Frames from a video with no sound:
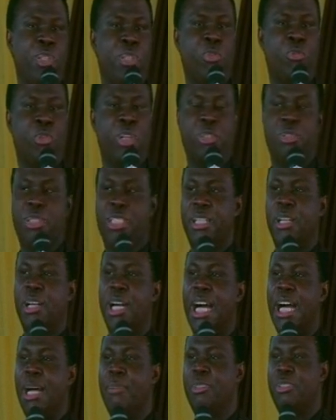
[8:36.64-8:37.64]
What you say,
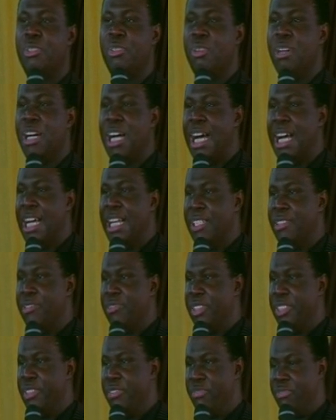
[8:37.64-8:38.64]
come to your aunt
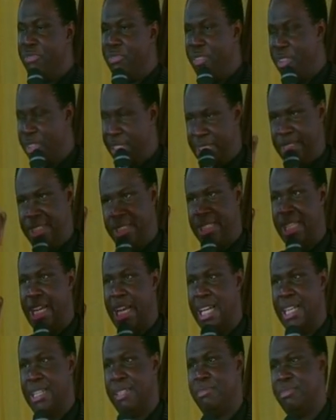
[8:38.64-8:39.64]
for the first
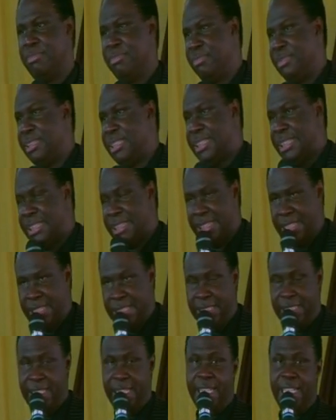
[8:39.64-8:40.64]
time in the
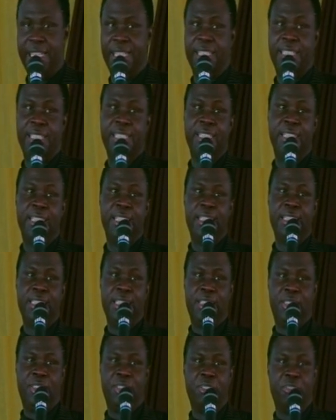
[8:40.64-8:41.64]
year
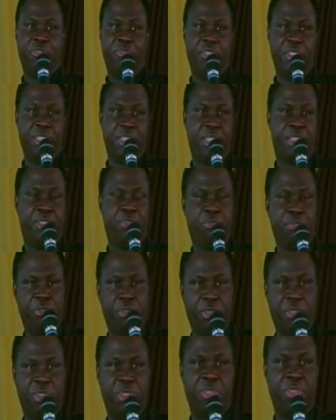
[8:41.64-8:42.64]
is your first
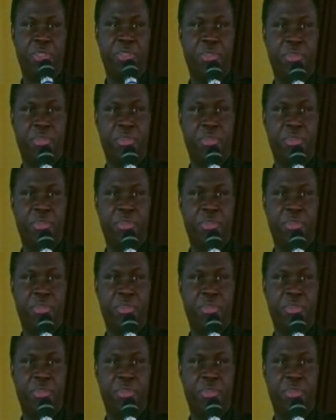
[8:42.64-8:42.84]
fruit.